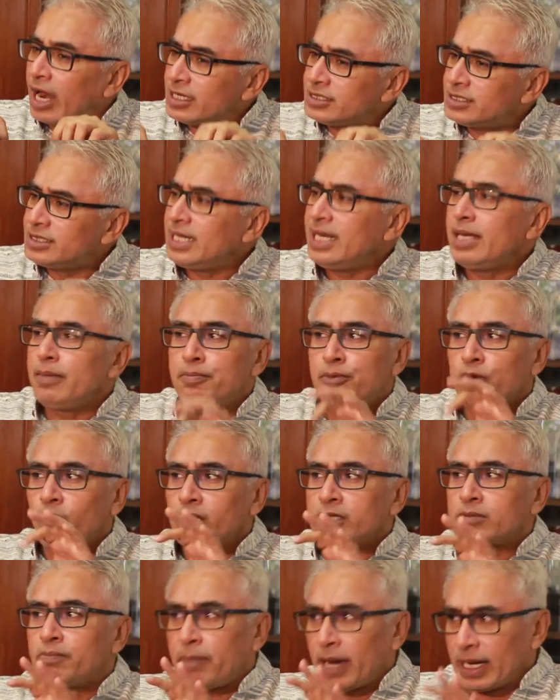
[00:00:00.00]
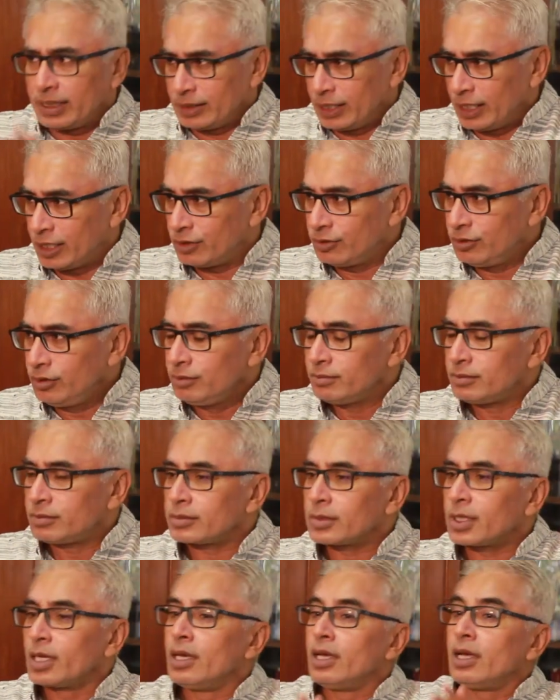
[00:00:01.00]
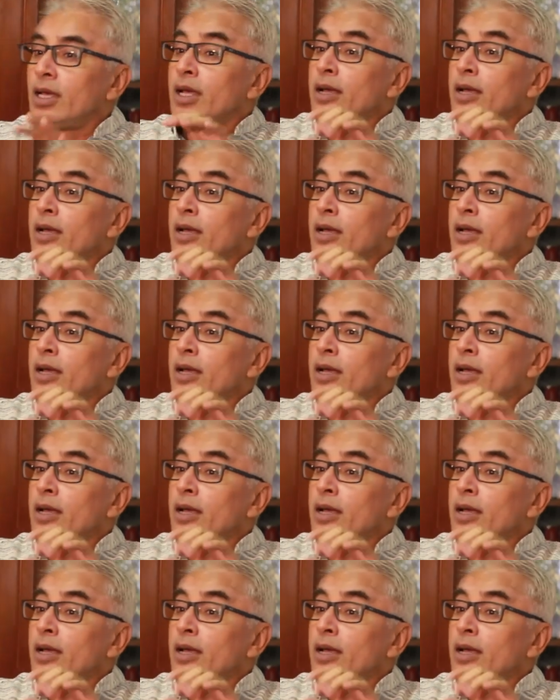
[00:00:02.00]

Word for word: largely brought by Nehru,